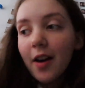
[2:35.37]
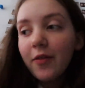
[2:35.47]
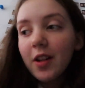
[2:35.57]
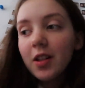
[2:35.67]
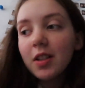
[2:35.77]
I
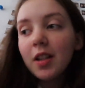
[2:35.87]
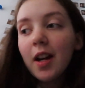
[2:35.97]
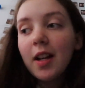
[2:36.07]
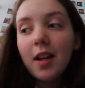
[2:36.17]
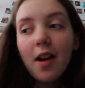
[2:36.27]
finished
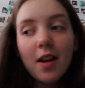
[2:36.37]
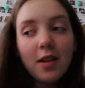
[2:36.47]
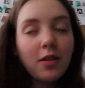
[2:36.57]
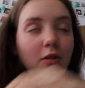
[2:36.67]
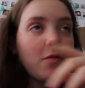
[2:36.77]
slightly earlier
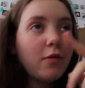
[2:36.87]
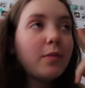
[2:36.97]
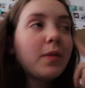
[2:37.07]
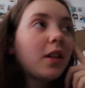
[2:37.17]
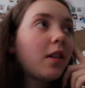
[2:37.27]
than normal
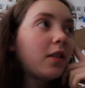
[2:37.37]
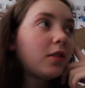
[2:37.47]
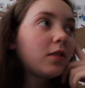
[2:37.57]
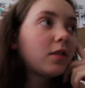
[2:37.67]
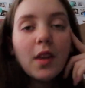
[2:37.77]

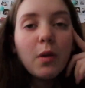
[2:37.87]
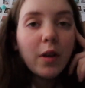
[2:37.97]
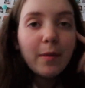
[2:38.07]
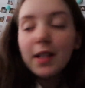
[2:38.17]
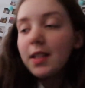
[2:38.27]
because
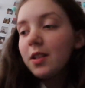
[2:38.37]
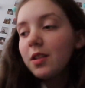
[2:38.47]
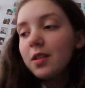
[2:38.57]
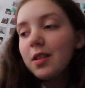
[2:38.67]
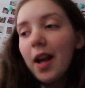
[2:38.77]
one of my
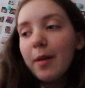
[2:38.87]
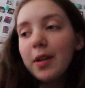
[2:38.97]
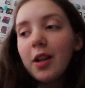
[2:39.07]
teachers let me